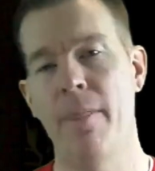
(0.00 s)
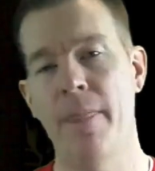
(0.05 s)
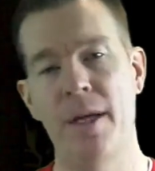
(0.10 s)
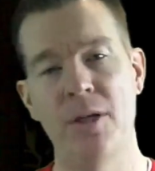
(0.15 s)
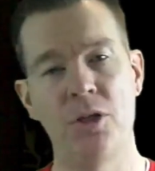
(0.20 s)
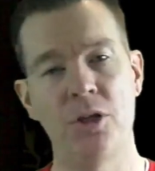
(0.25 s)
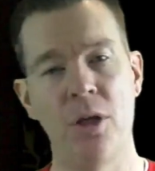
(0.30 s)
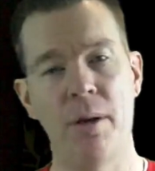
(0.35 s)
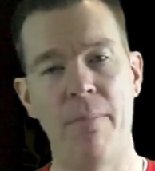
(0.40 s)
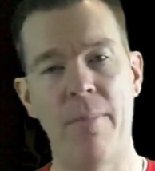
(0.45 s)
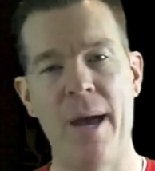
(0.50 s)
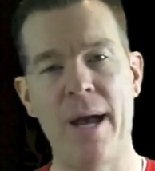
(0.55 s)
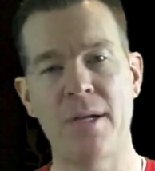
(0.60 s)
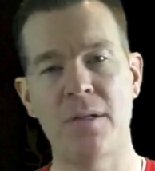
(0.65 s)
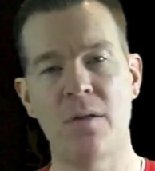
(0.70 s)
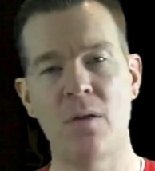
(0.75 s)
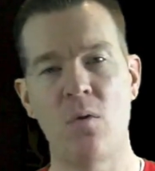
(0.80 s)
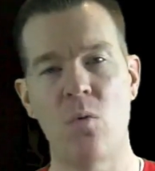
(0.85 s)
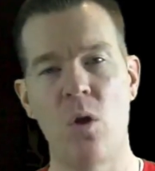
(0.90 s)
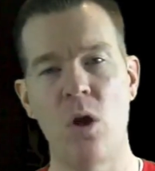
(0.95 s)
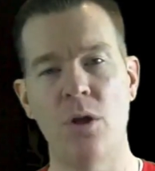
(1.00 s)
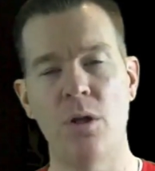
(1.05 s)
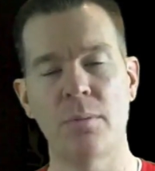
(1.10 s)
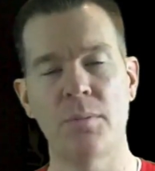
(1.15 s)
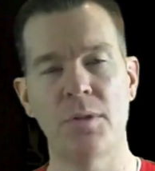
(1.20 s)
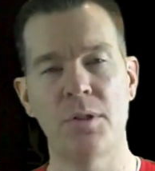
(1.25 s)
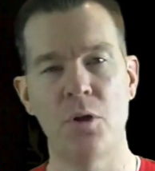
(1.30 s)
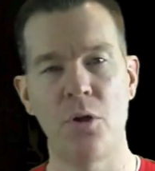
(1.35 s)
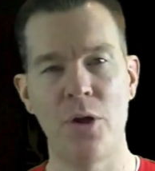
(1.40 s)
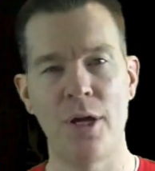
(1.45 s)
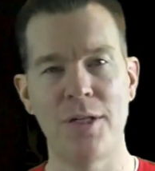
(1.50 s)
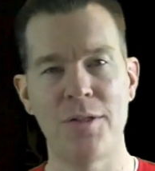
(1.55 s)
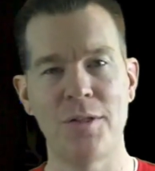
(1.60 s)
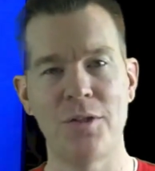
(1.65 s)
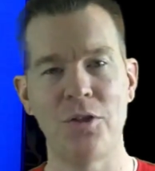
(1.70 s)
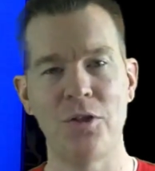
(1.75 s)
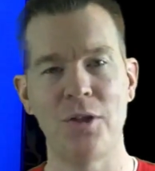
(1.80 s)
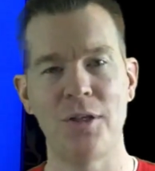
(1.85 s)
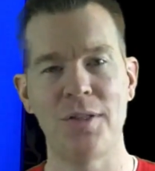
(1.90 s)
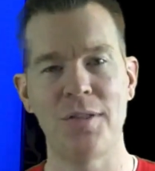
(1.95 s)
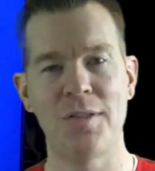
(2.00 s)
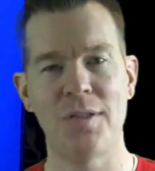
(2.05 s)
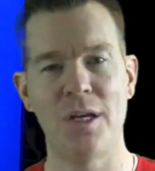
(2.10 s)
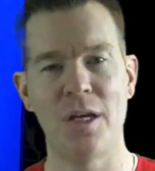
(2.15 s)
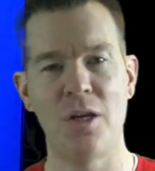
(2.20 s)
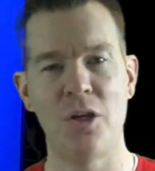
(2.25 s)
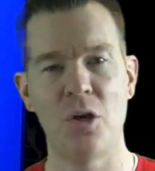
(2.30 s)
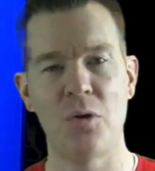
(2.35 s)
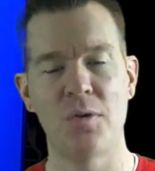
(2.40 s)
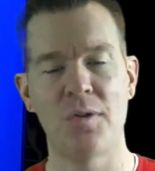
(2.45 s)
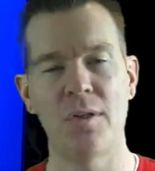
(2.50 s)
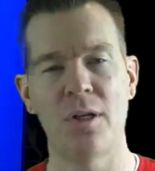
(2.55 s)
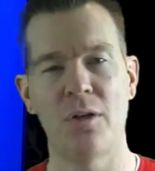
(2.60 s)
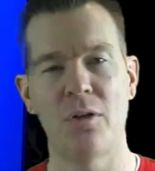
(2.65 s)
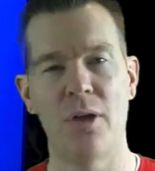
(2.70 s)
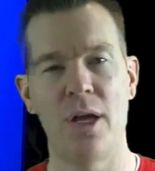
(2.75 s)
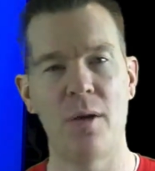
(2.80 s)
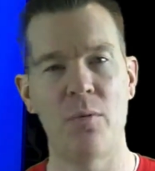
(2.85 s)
It jumped back to the welcome screens, as you can see, no signal.